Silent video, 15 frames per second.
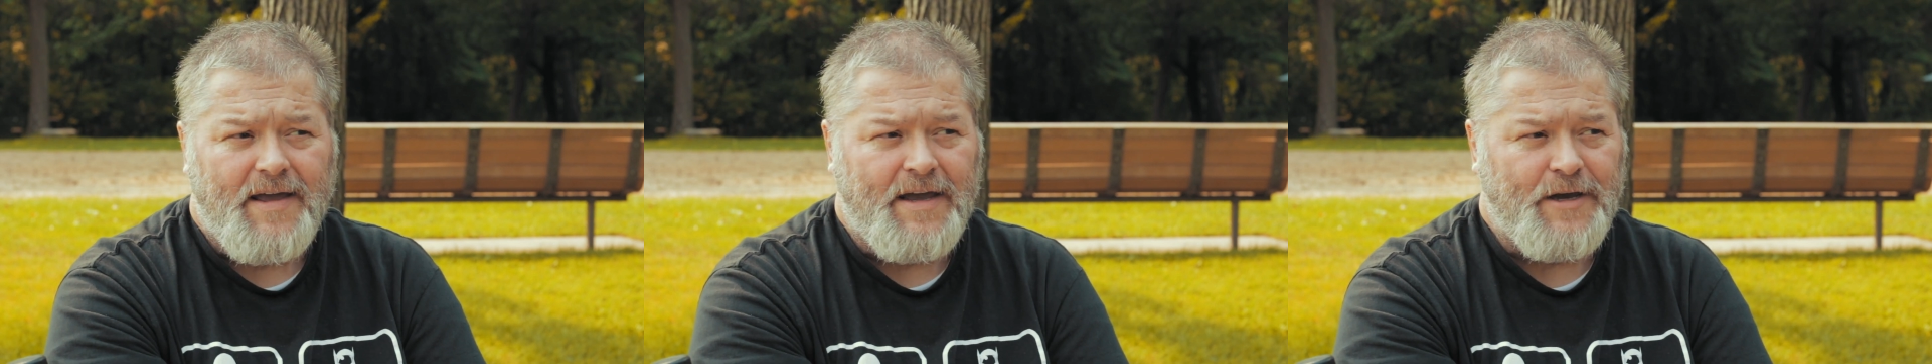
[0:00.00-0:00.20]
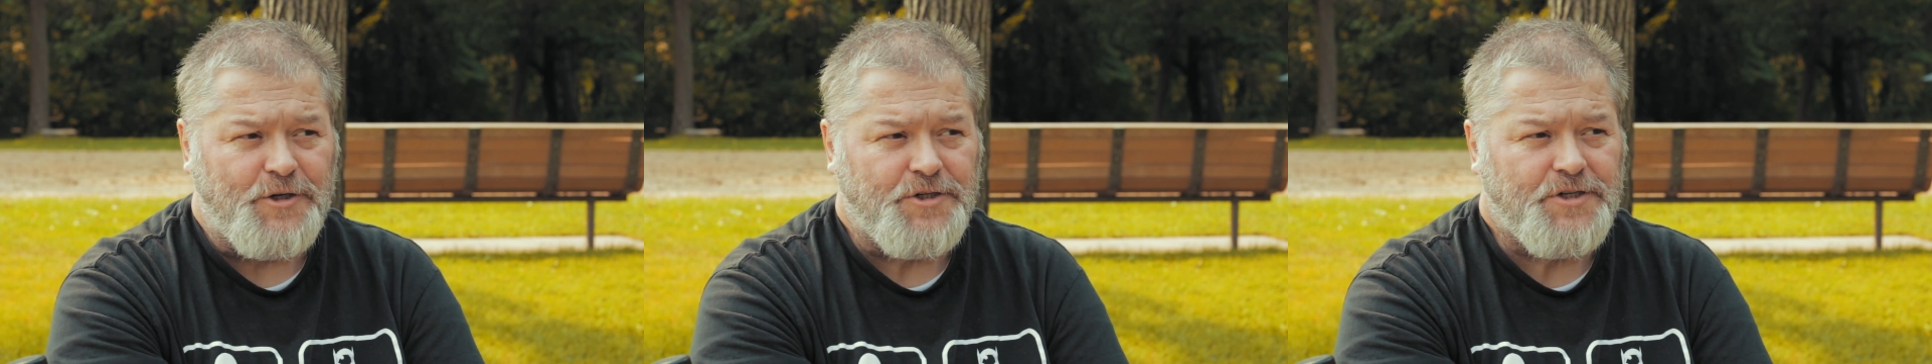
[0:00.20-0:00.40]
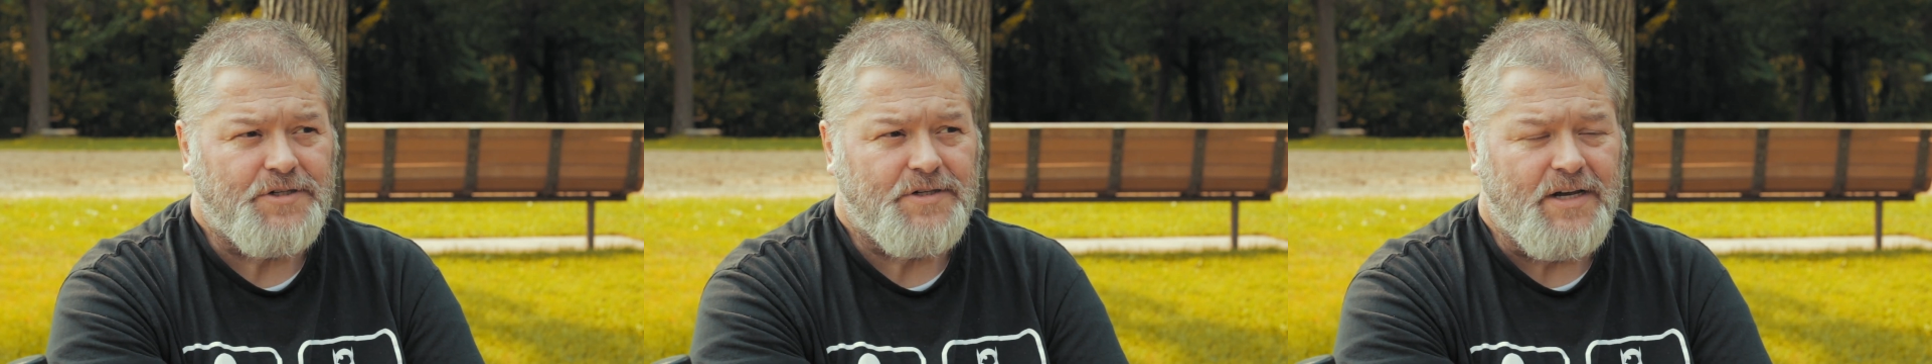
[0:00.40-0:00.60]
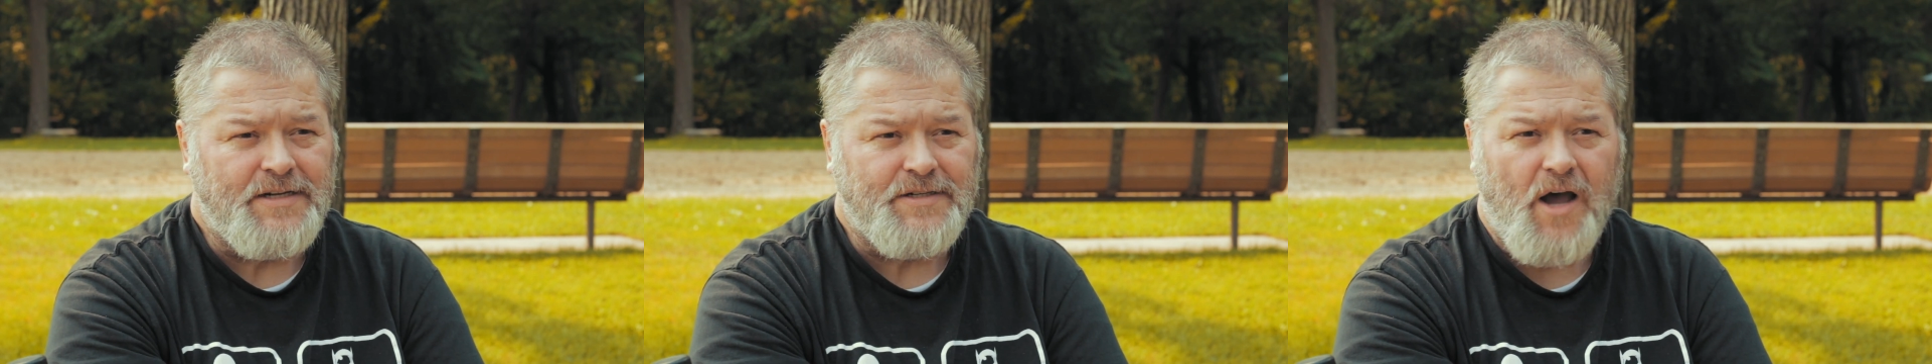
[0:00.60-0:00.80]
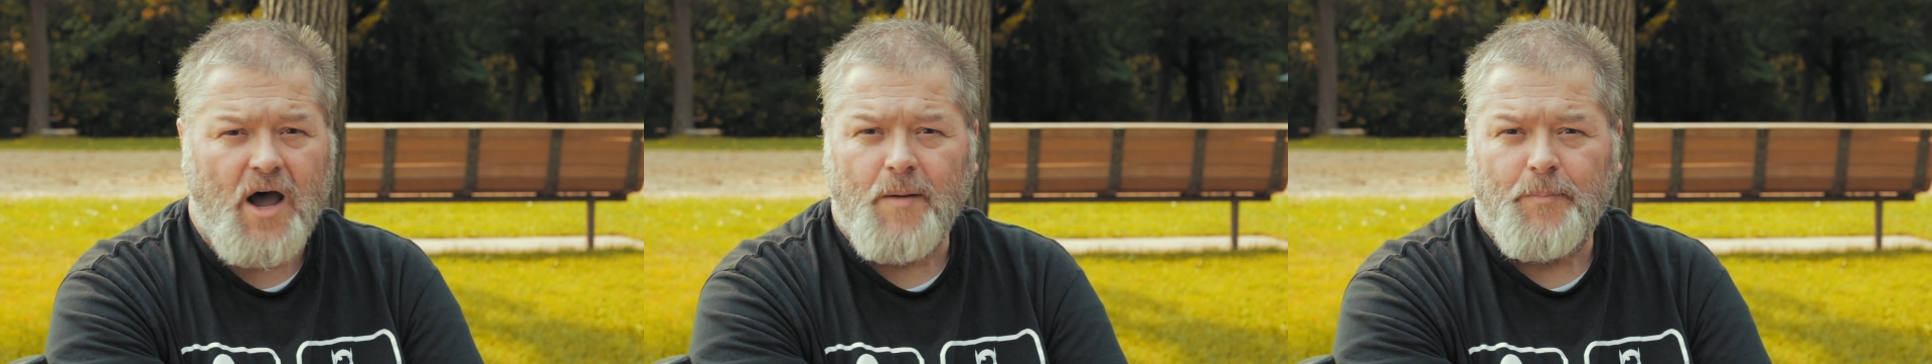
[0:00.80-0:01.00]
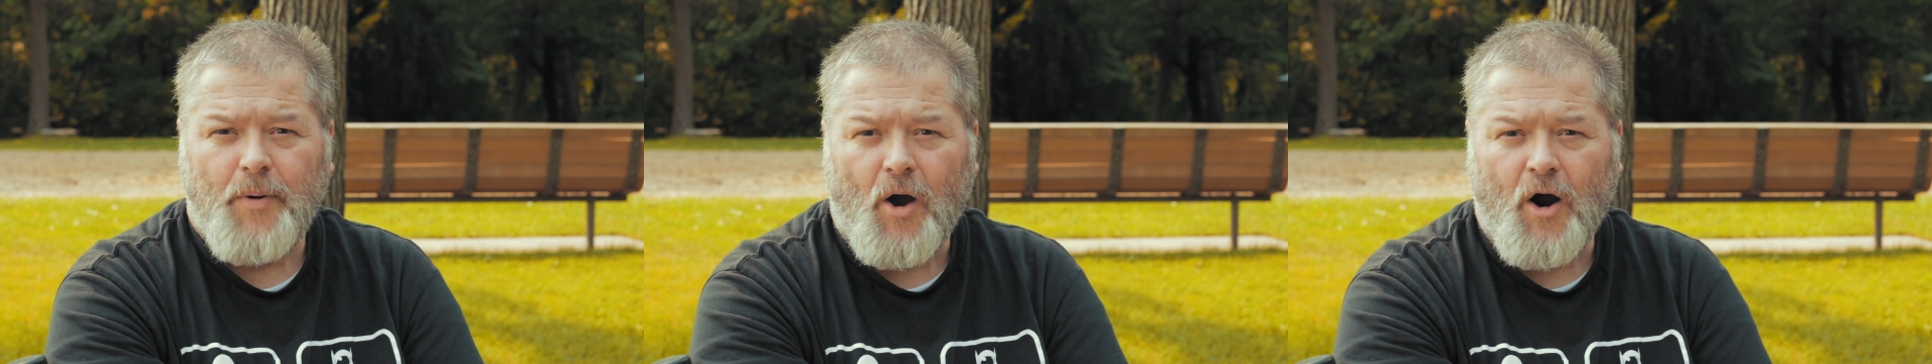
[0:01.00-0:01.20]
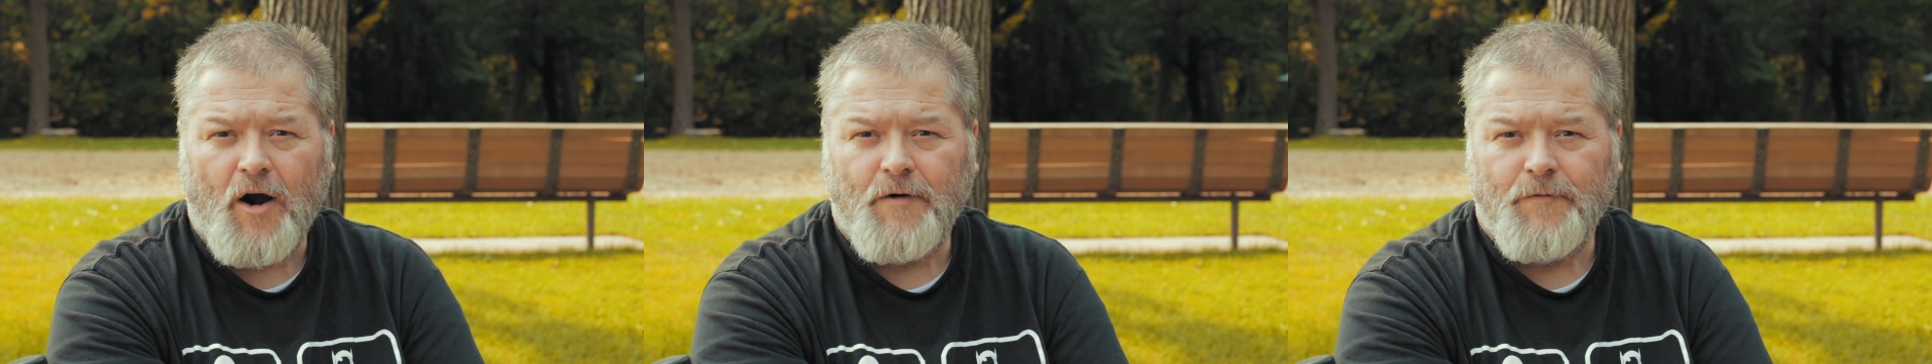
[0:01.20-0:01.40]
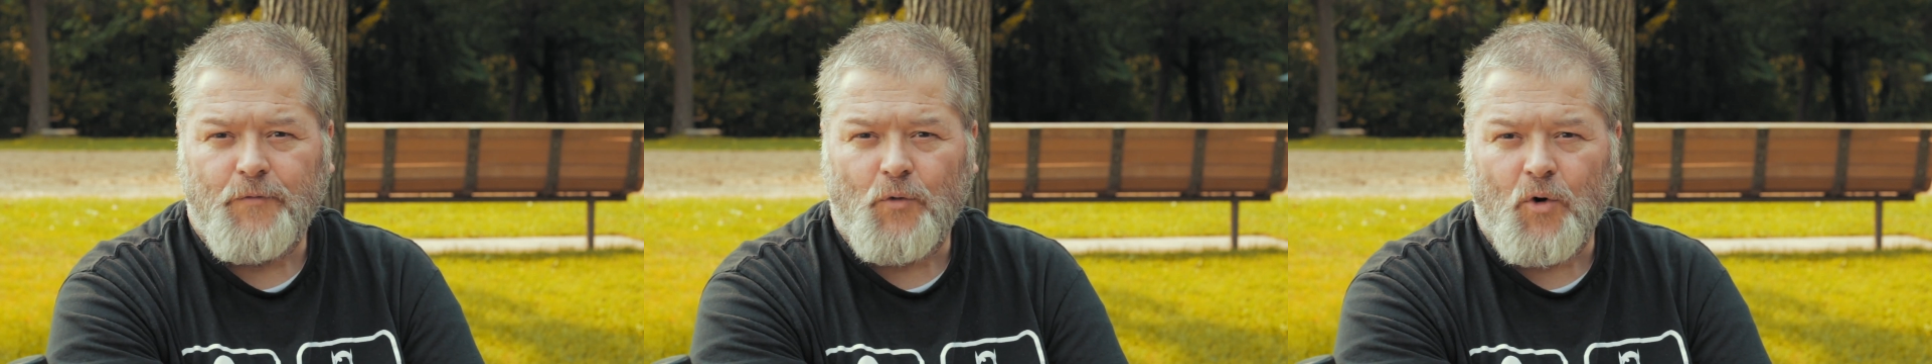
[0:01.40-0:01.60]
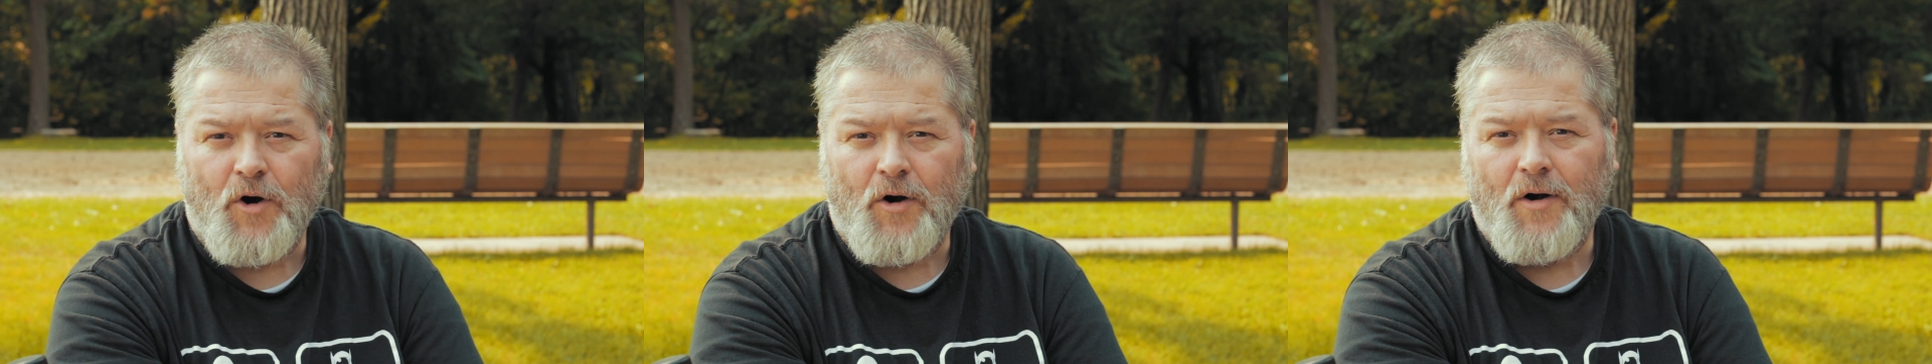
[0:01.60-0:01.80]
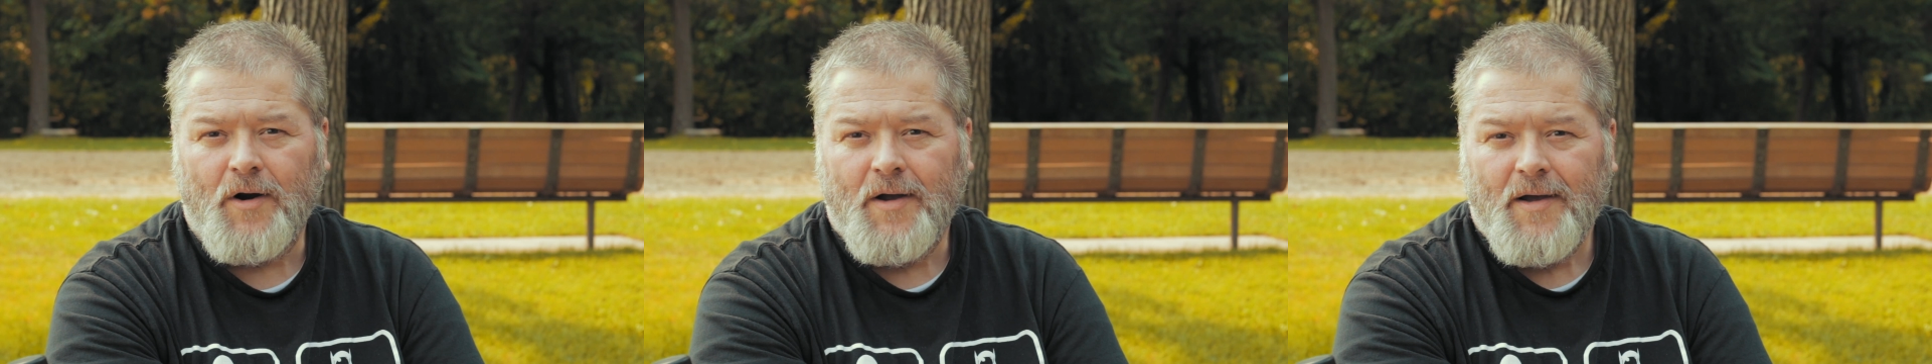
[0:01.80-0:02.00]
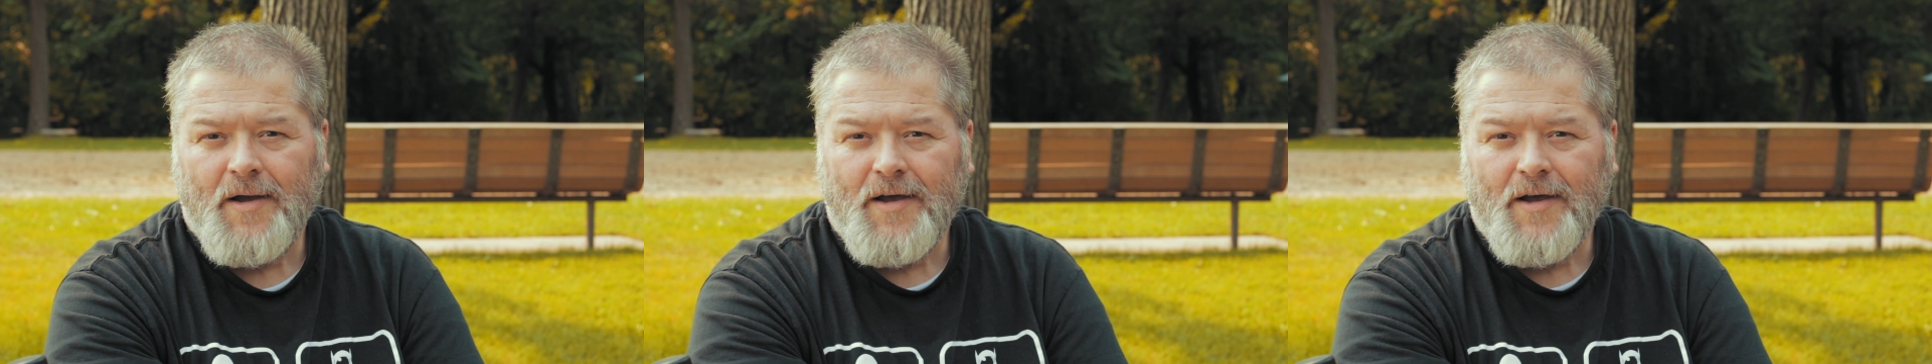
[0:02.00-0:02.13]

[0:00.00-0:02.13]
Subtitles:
is on par for